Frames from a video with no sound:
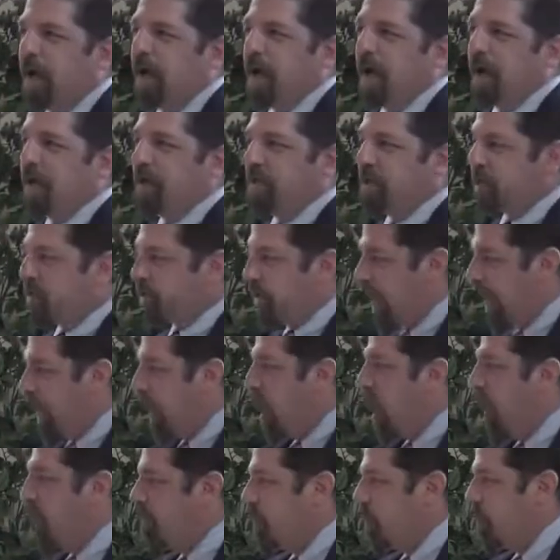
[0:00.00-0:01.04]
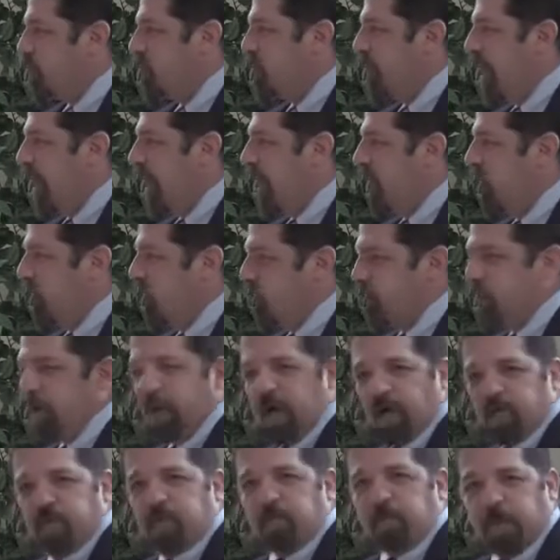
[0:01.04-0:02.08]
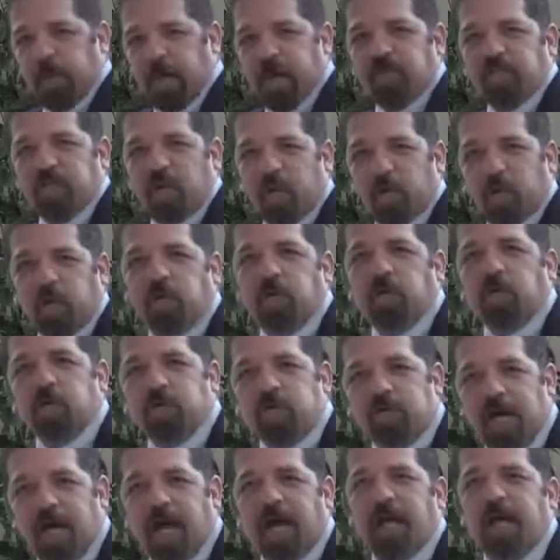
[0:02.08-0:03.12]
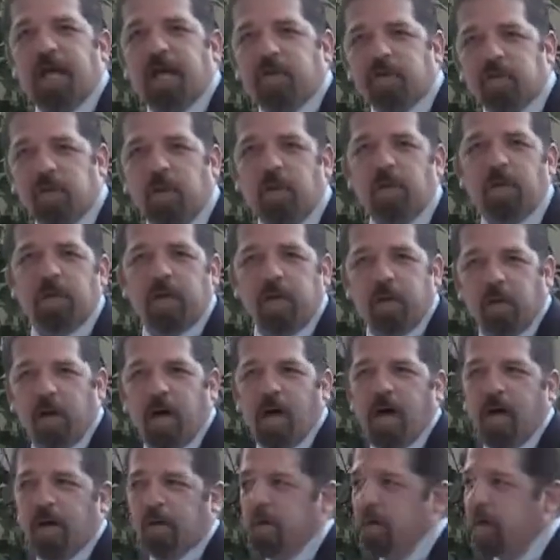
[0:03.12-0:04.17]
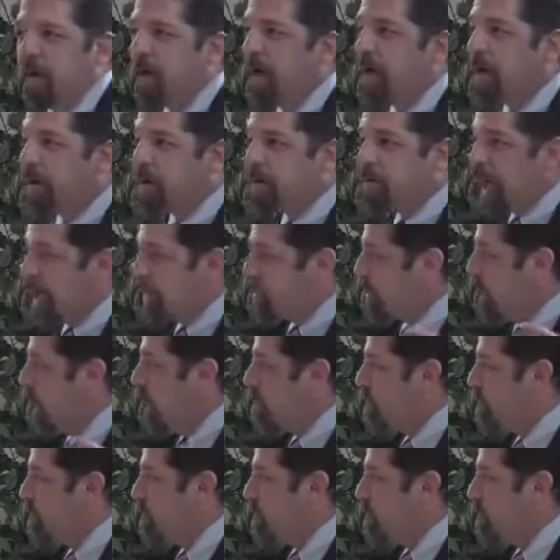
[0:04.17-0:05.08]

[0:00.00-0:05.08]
And he says, "Take off your sandals because the place on which you're standing is holy ground." Does that sound